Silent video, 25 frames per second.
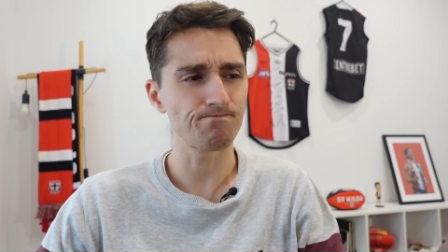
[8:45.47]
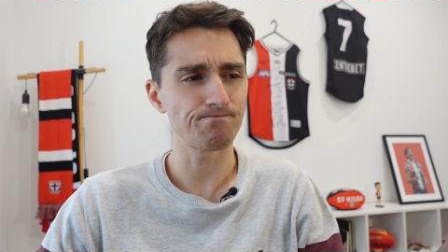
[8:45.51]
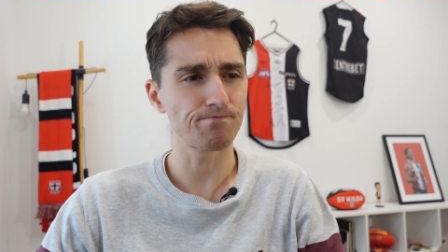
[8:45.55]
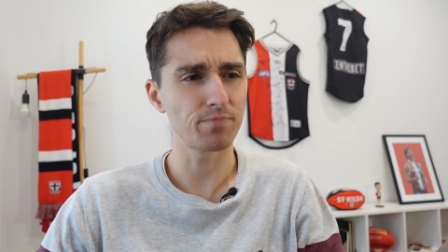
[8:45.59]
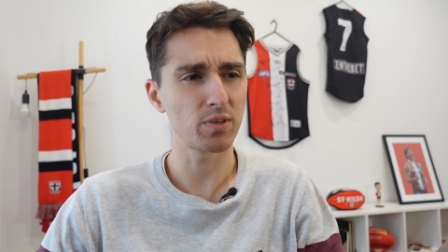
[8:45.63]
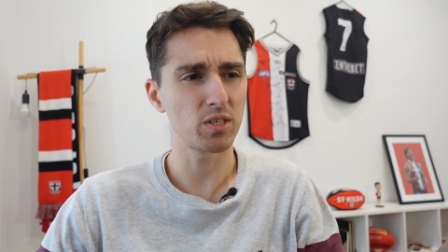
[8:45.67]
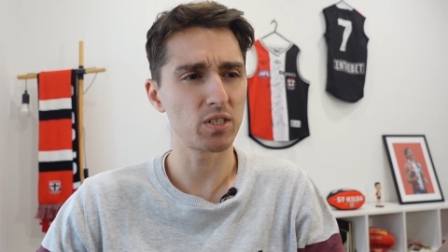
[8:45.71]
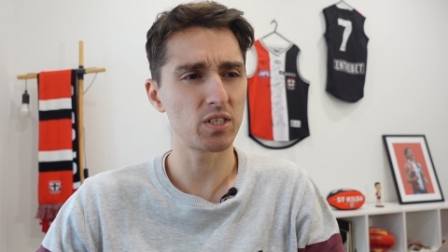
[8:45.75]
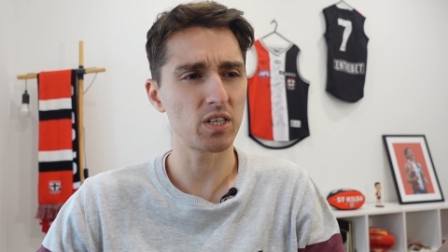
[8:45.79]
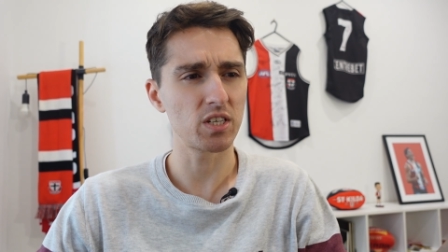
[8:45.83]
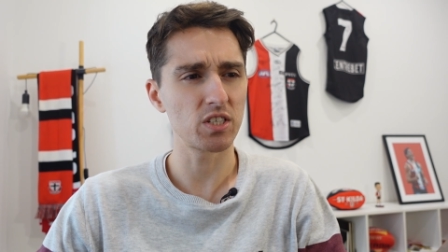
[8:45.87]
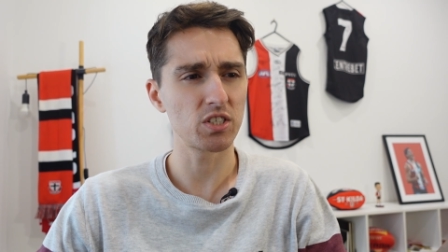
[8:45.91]

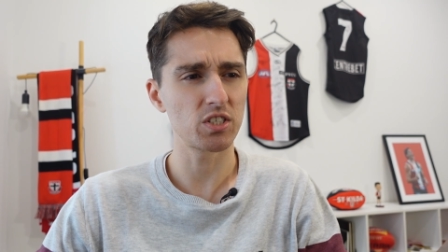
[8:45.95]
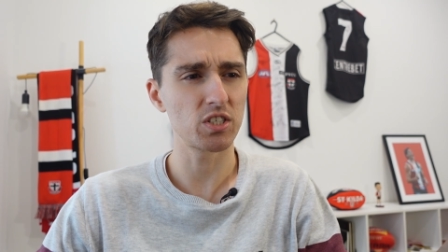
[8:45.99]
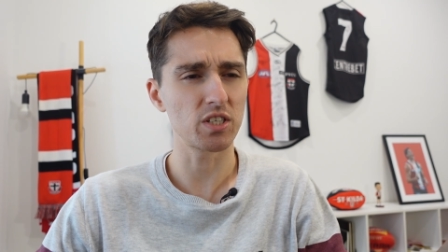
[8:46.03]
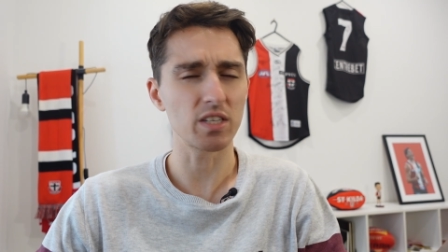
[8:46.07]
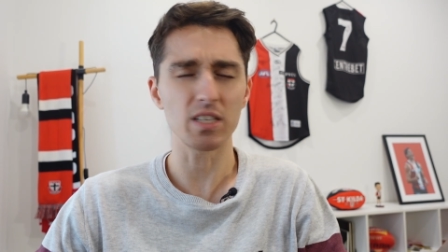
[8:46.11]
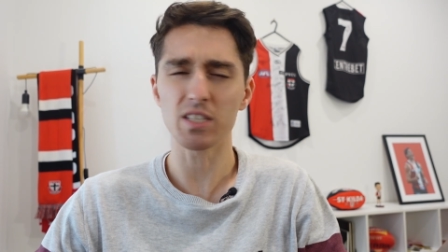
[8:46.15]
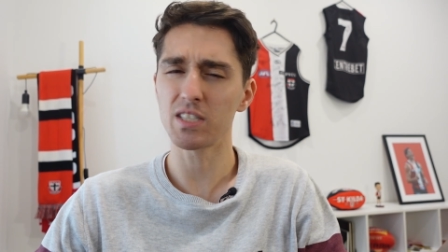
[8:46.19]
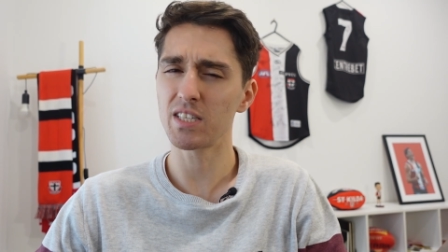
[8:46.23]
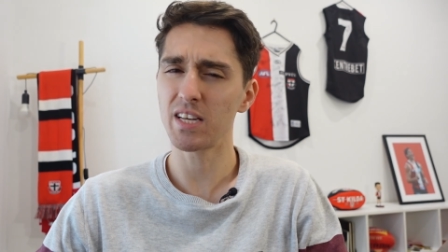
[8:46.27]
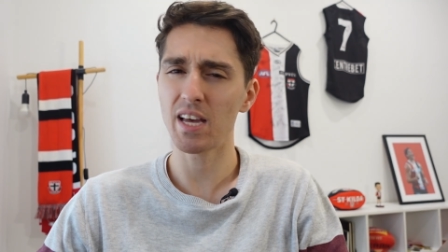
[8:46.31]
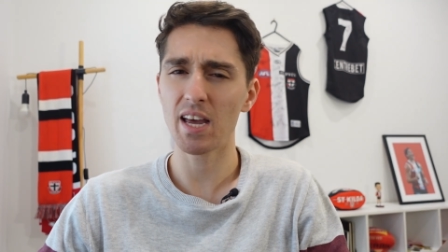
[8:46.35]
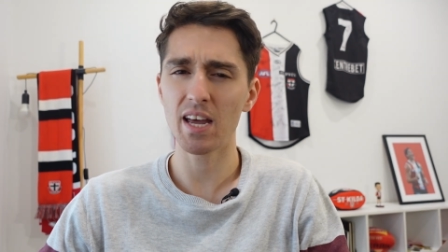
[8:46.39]

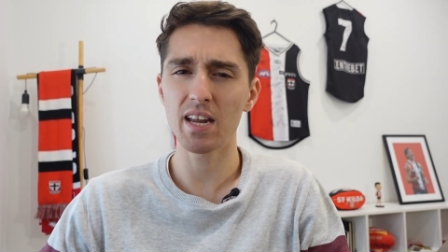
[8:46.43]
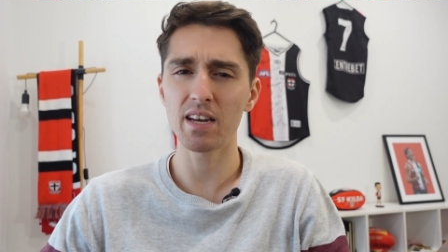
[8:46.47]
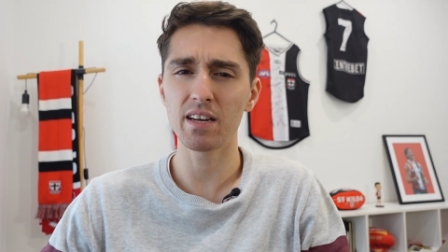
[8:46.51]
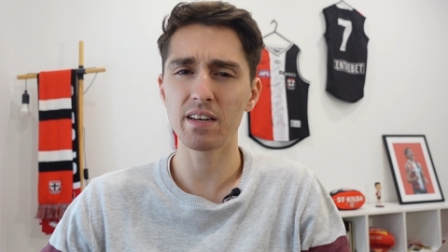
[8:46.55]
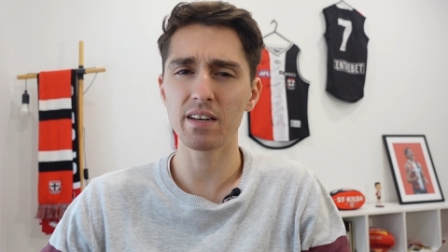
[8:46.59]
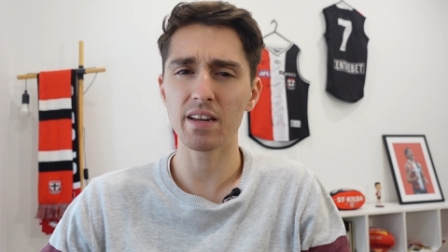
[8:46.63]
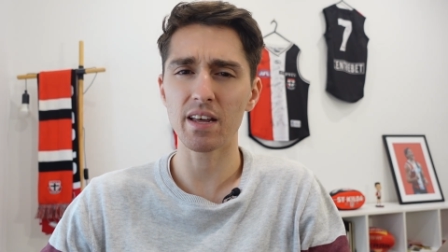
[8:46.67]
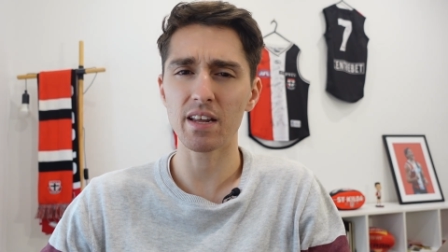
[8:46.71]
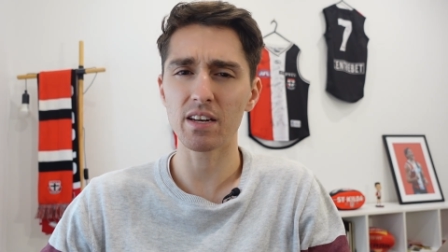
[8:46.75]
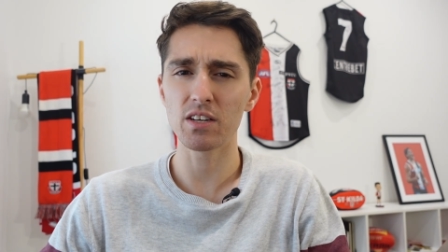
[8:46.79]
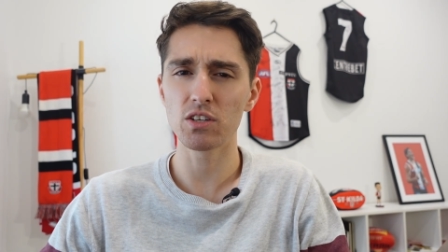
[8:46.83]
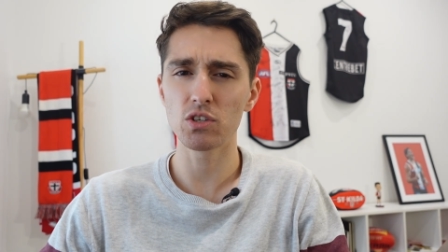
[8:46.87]
potentially
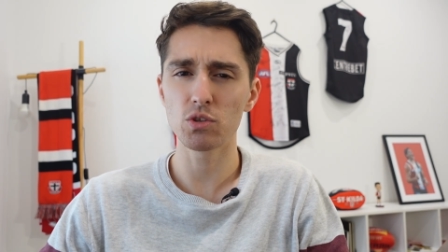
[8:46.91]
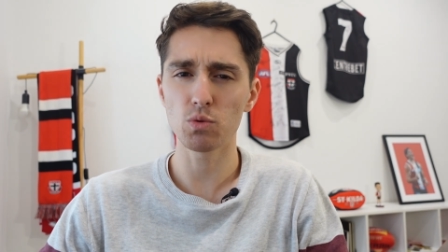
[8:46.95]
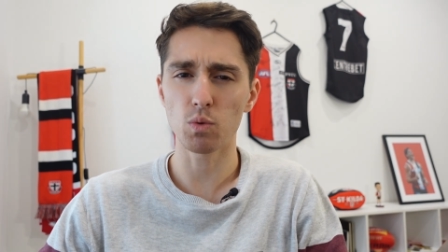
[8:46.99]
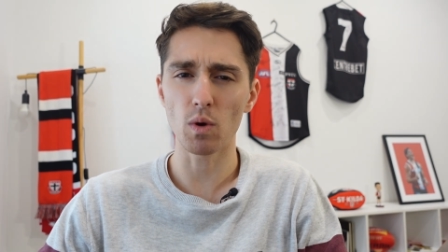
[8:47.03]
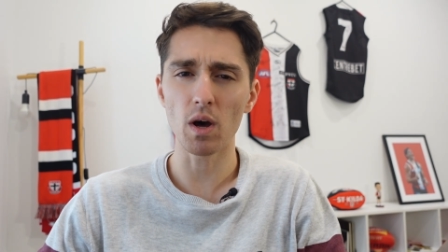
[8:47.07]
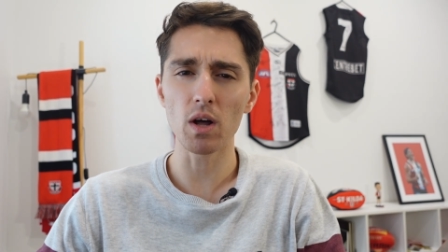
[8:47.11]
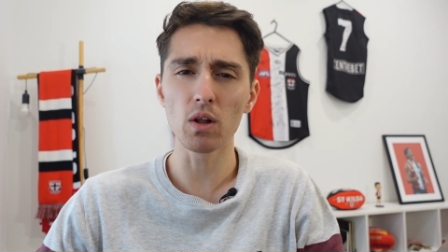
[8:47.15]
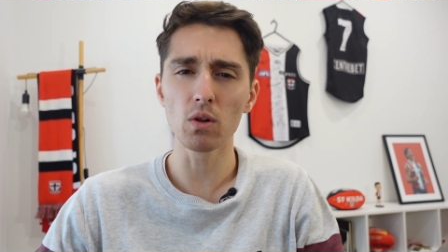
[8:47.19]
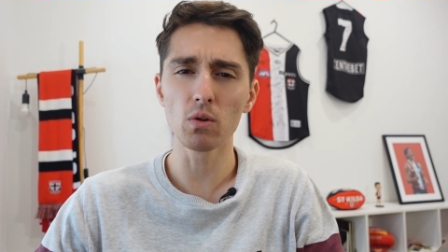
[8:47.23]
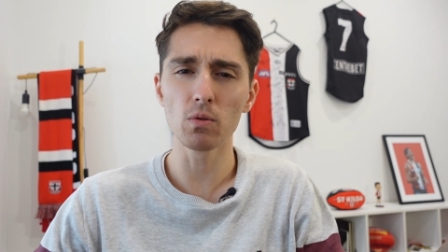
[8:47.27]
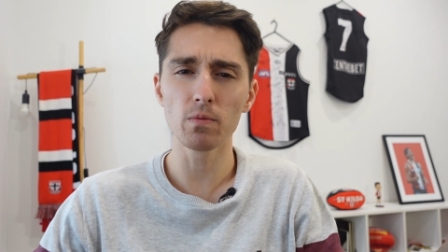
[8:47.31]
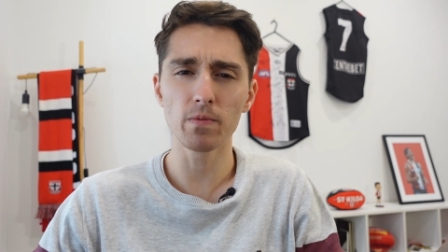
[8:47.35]
10 and
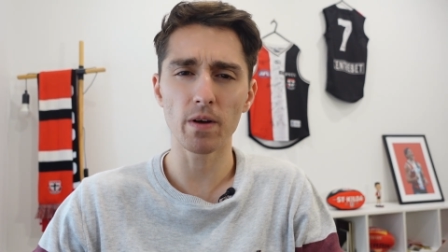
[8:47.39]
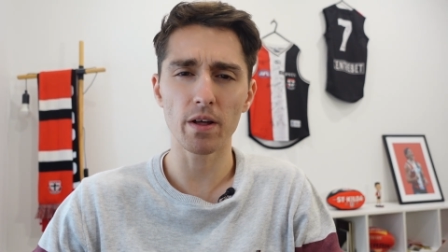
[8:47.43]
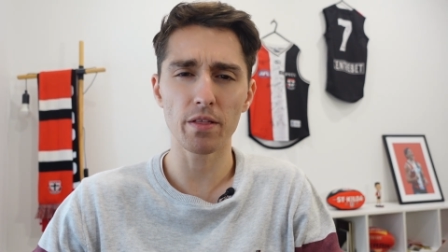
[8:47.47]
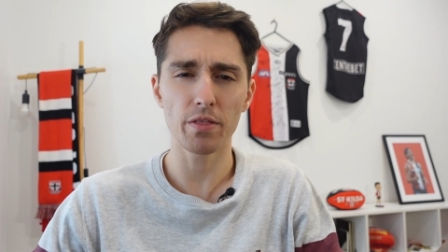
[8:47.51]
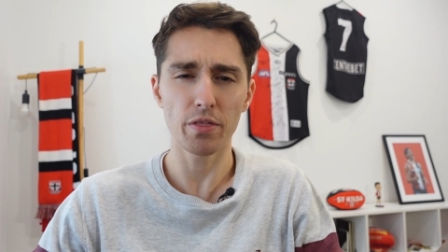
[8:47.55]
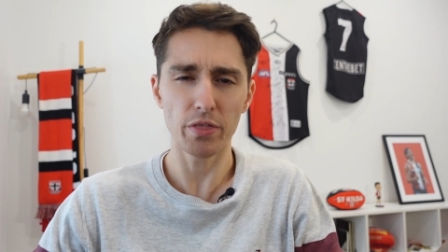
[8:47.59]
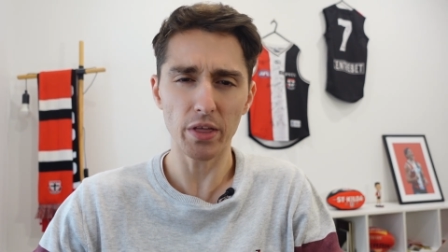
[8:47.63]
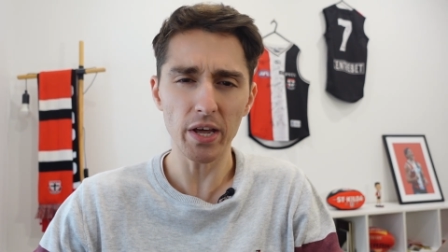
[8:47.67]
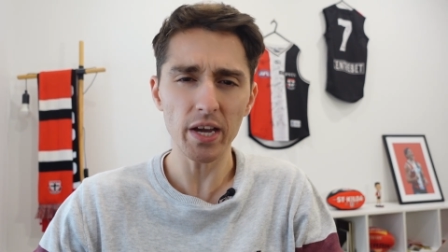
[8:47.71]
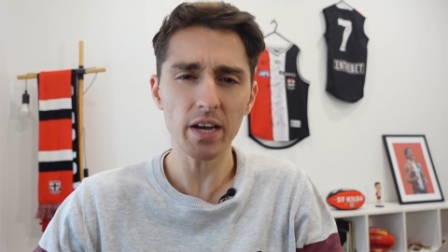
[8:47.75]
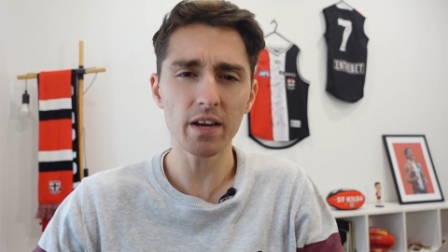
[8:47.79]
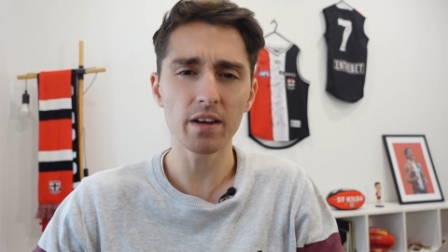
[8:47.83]
12, I
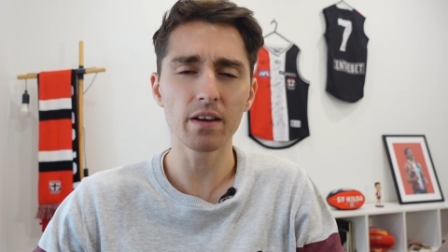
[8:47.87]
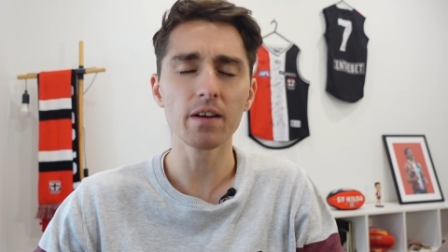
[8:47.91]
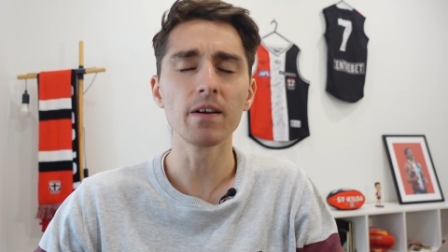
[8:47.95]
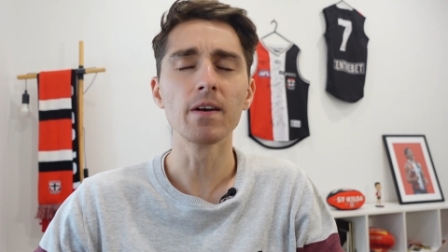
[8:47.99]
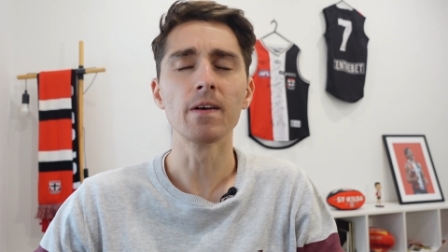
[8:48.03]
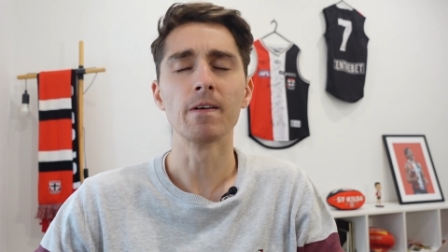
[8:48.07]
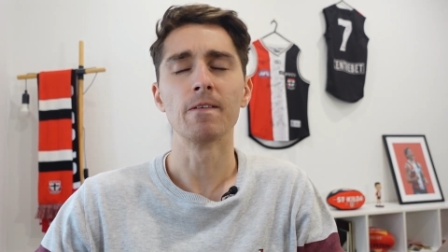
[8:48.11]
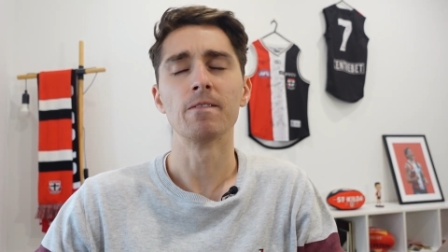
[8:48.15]
think.